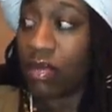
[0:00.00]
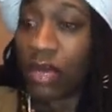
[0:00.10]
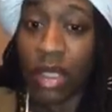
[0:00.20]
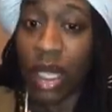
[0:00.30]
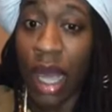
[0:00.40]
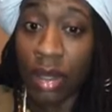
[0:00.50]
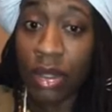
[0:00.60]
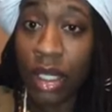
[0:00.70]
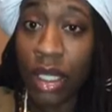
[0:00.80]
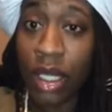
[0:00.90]
Is they house
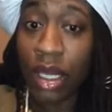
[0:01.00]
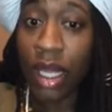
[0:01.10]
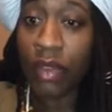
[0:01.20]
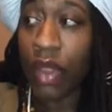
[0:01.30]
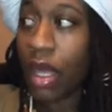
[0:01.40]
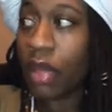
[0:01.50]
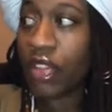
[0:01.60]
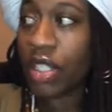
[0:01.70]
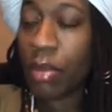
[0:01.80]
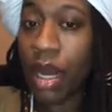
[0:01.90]
clean? Like if they if
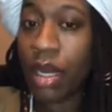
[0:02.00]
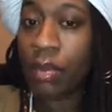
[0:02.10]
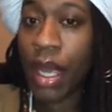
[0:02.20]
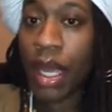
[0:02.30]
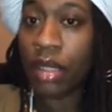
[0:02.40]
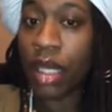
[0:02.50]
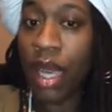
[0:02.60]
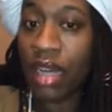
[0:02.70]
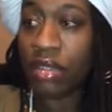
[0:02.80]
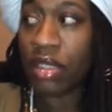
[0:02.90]
it's somebody to bake out their
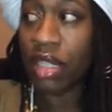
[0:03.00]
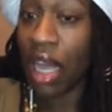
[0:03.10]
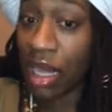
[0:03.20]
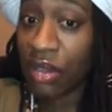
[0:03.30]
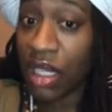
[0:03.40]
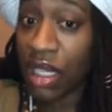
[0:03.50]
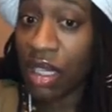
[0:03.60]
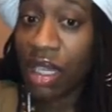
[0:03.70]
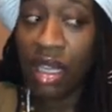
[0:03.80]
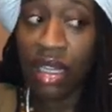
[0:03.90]
house, is they house clean?
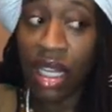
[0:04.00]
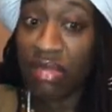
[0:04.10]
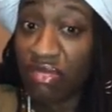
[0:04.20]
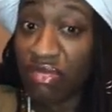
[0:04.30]
Like